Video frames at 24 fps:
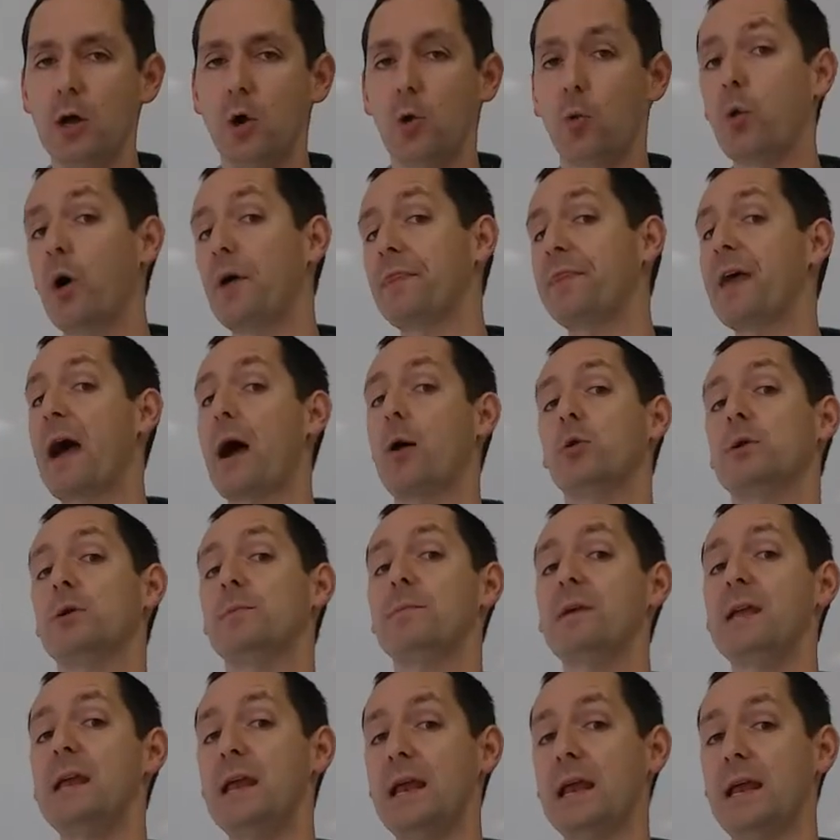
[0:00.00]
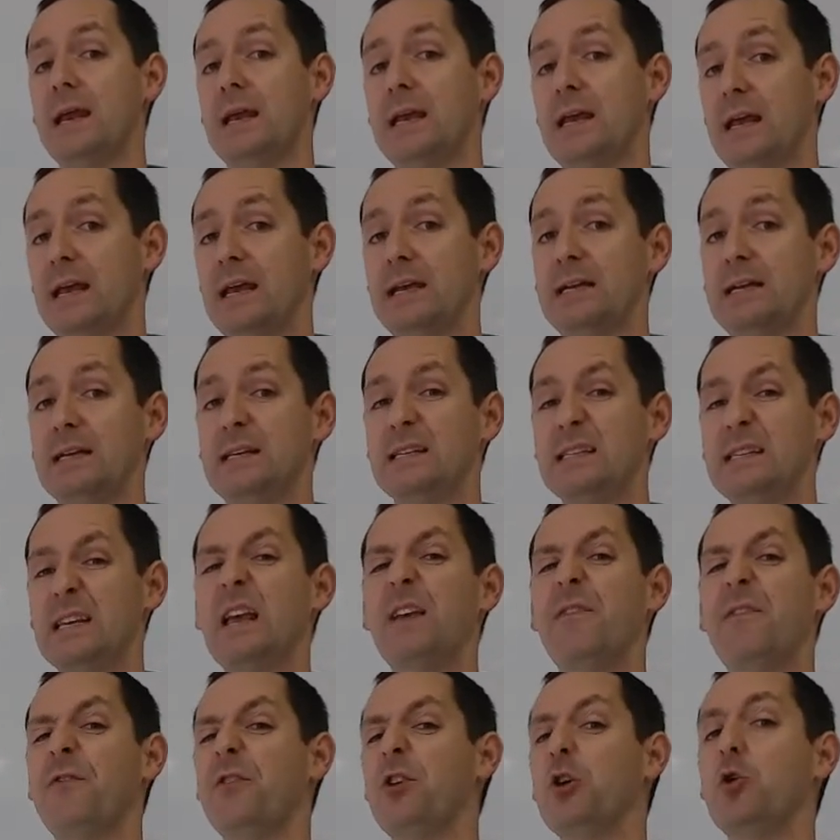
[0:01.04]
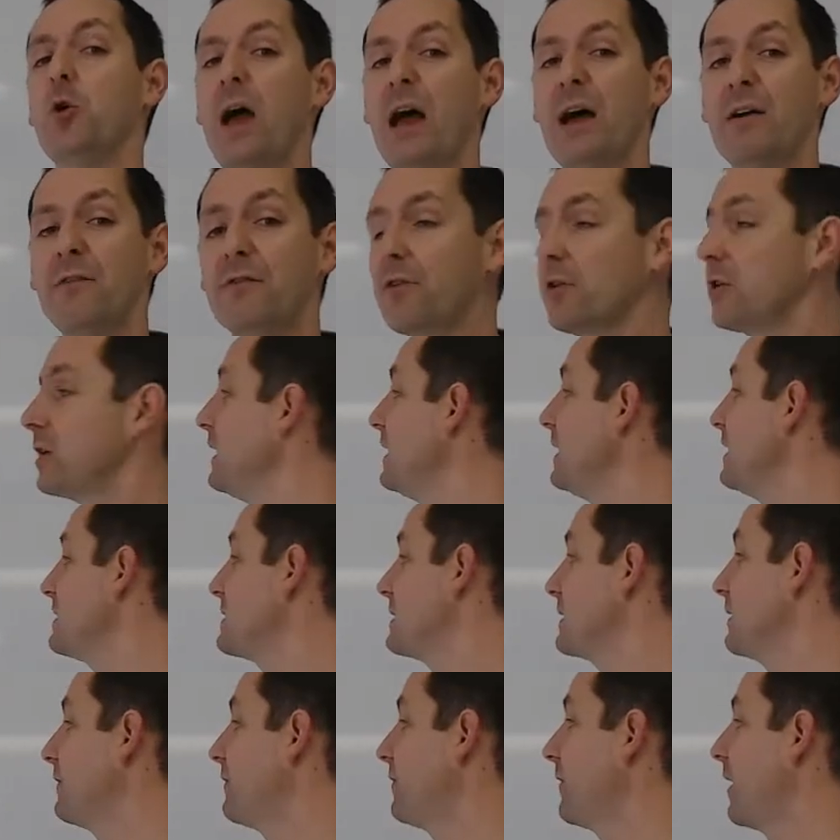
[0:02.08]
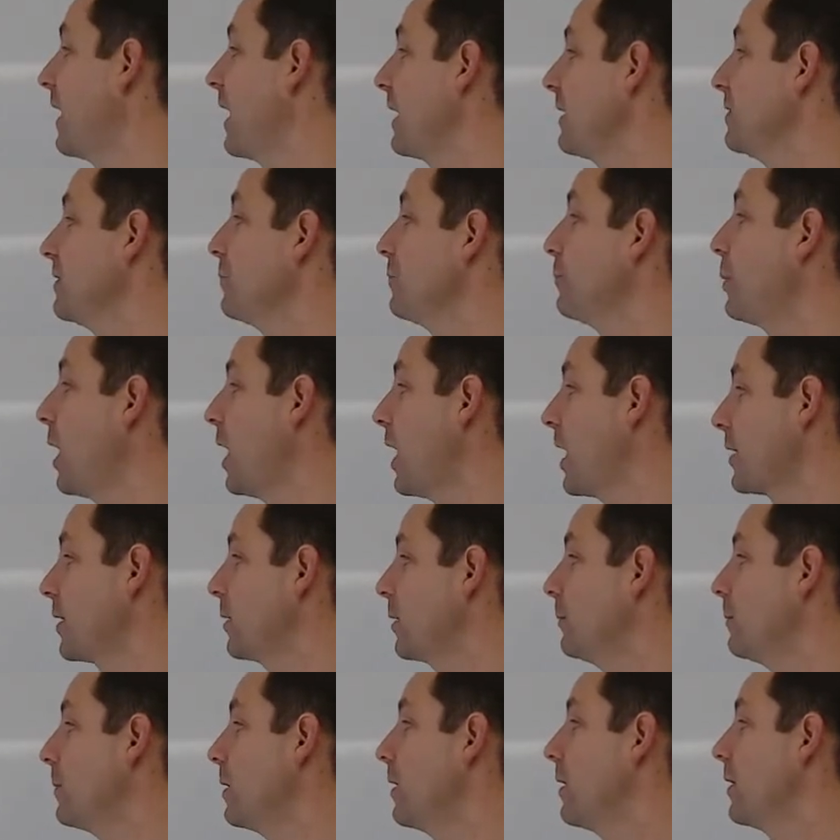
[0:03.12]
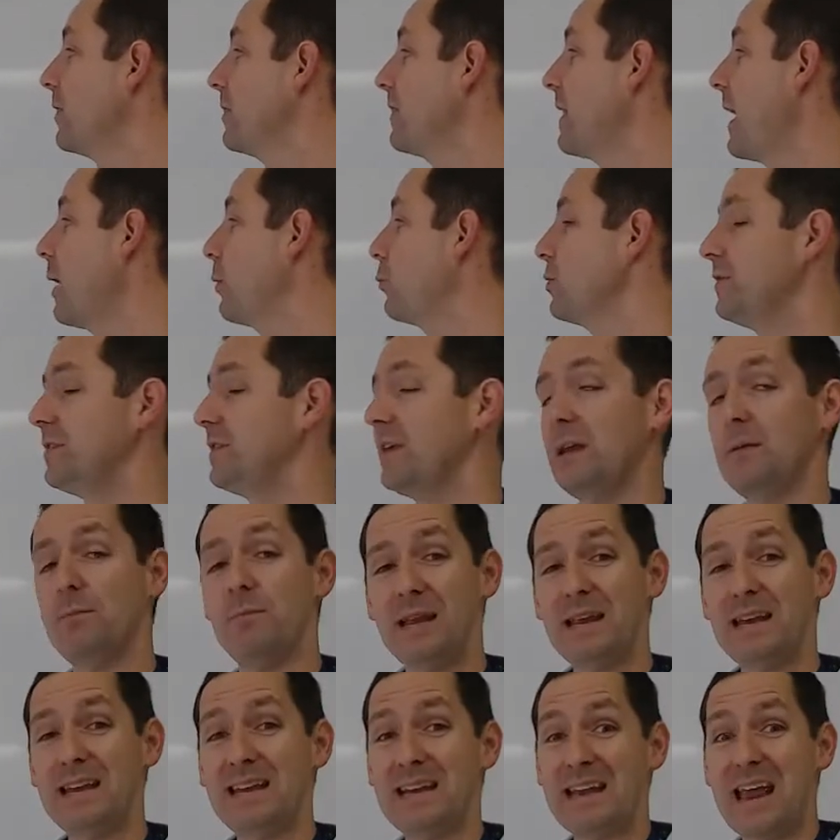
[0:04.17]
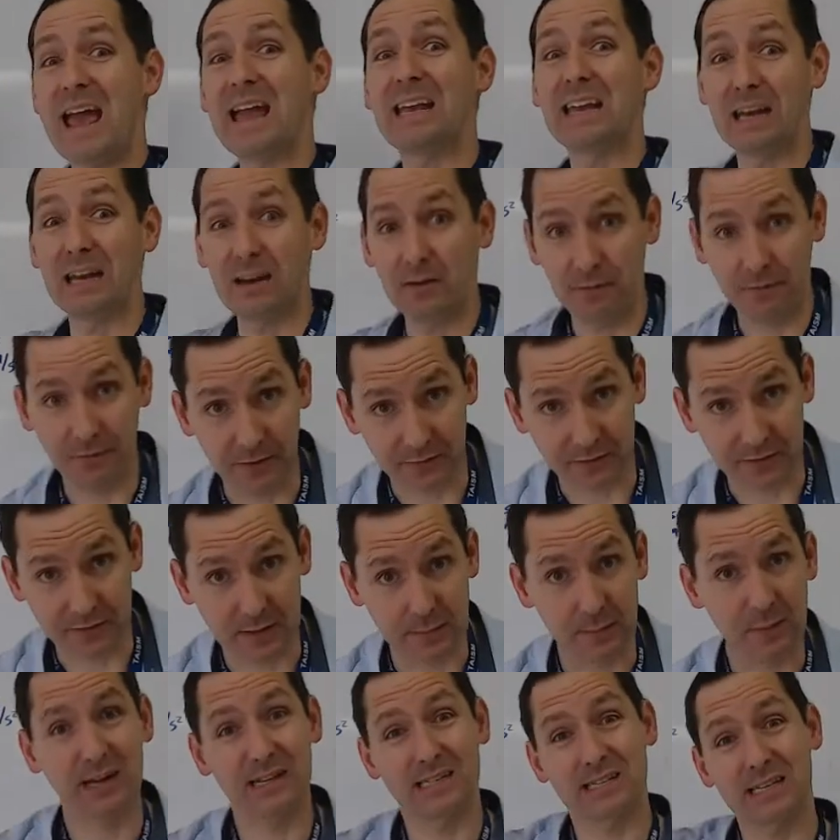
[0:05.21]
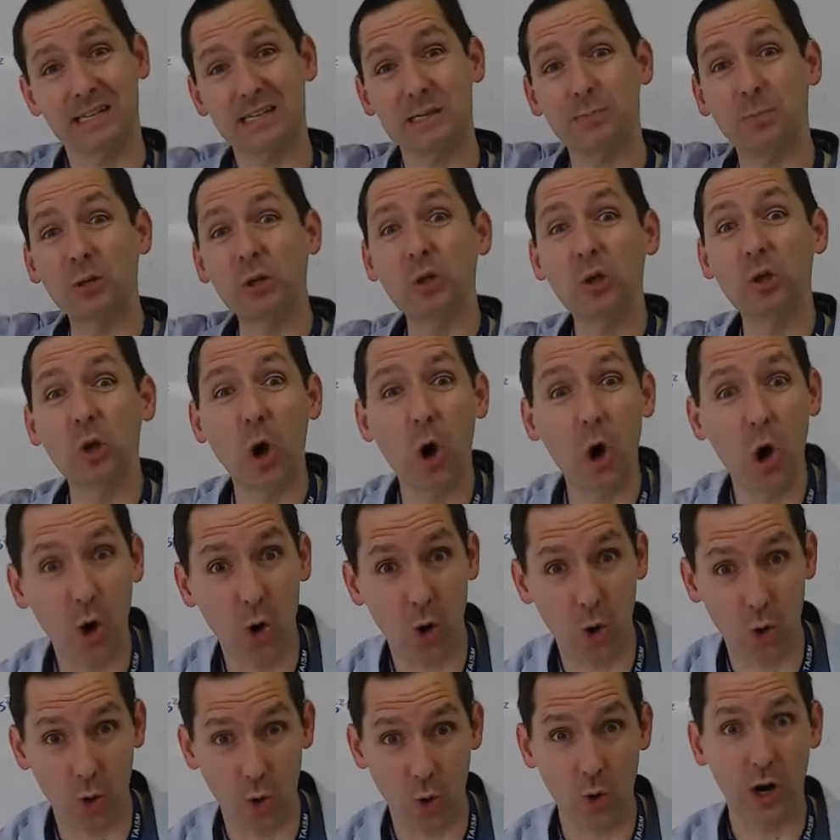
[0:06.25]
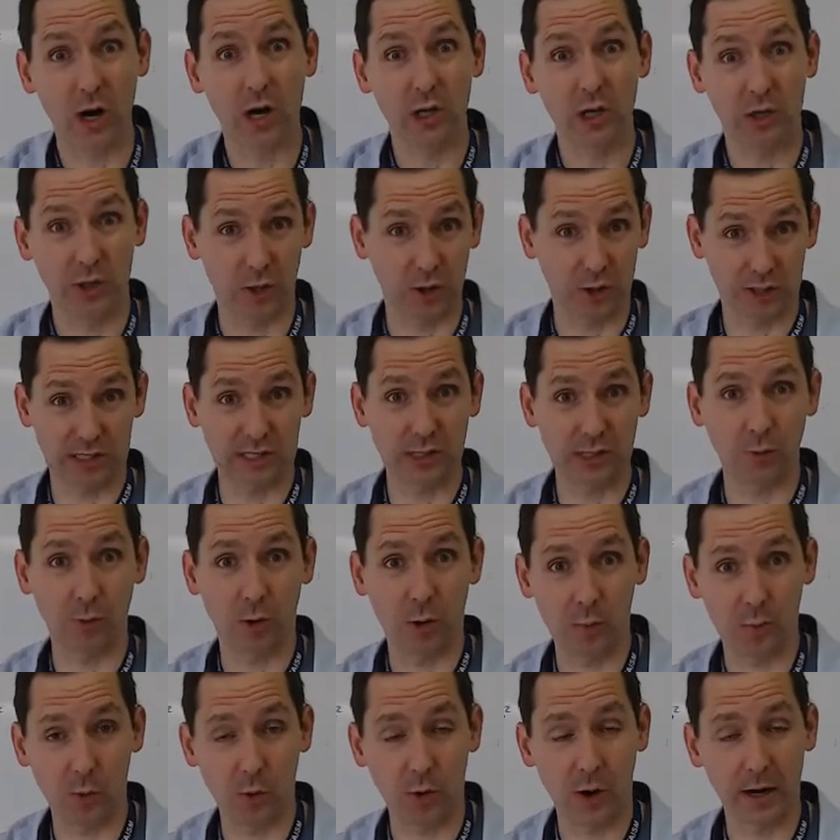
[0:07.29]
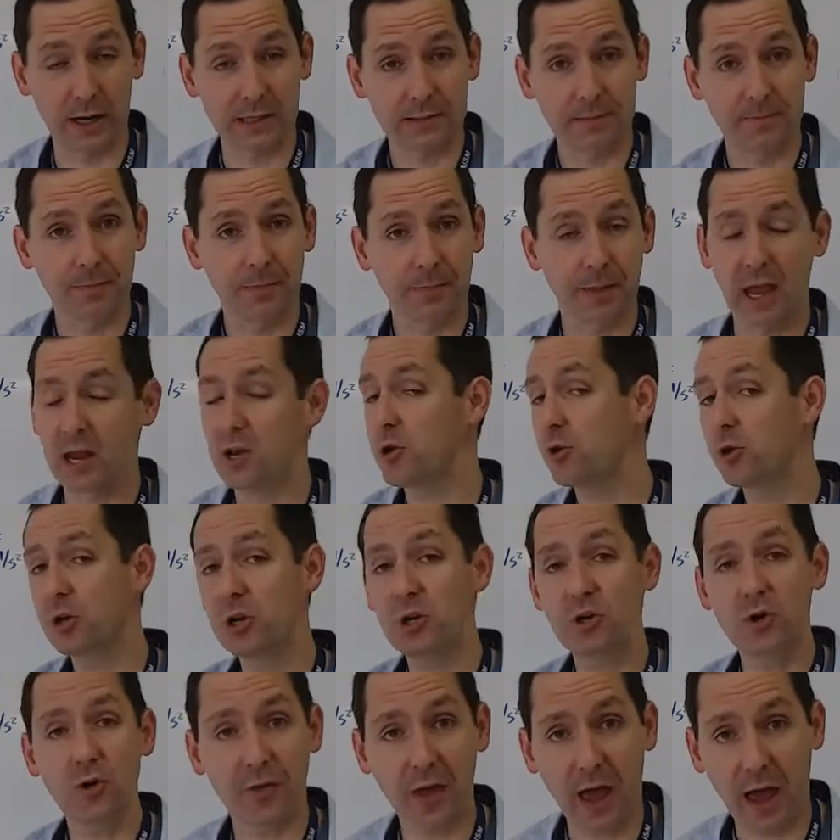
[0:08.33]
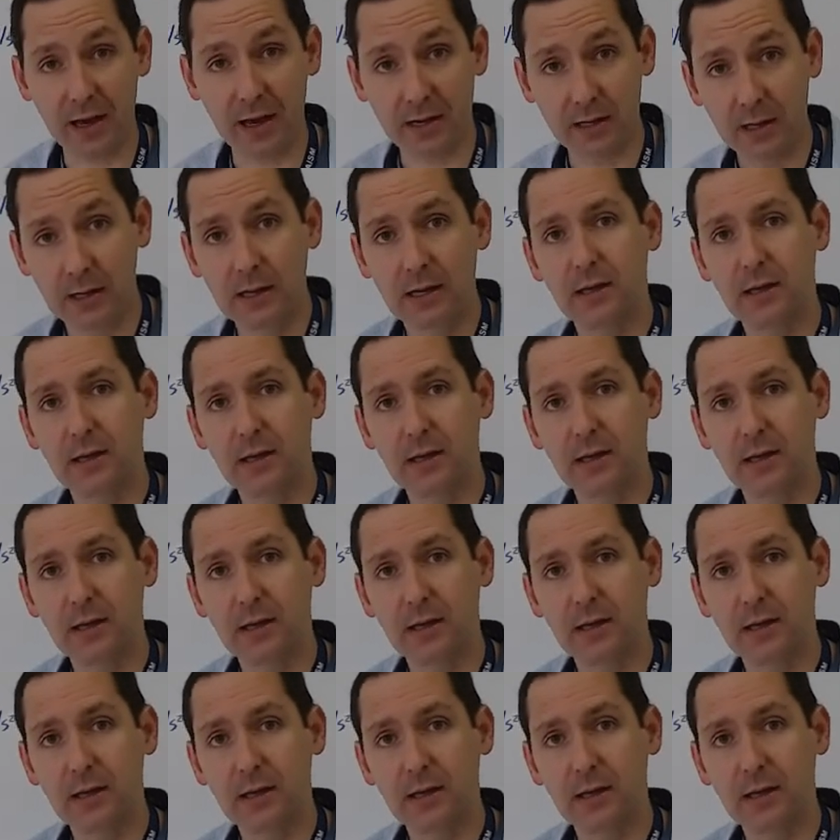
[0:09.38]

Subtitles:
What that would mean is if you ever need to define the bottom, that would then be negative 50 because it's below your 0 point. And you can do that.